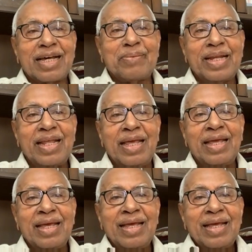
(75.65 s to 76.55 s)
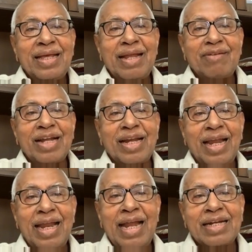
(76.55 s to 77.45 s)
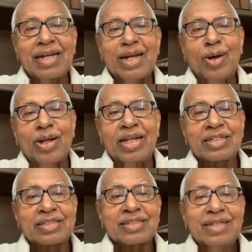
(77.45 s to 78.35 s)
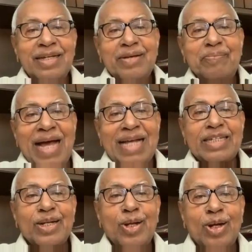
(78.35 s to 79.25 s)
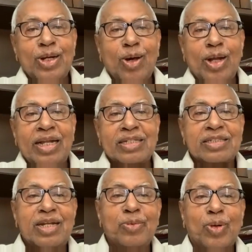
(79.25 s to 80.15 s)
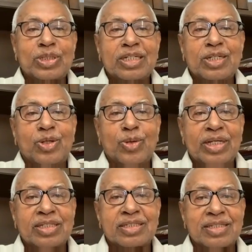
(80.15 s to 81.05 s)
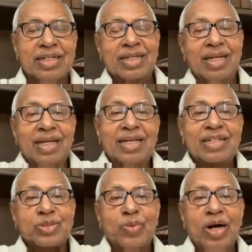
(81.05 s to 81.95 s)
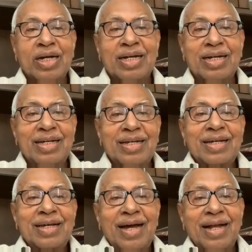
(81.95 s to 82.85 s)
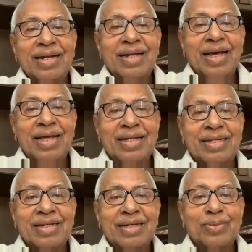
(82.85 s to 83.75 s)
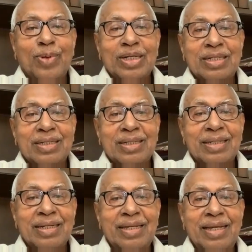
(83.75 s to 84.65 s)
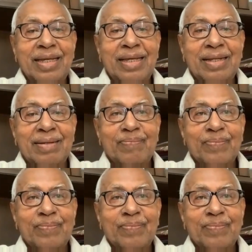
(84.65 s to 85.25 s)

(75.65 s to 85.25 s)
I mean, he never relented on his passion, on his devotion to his work, and what he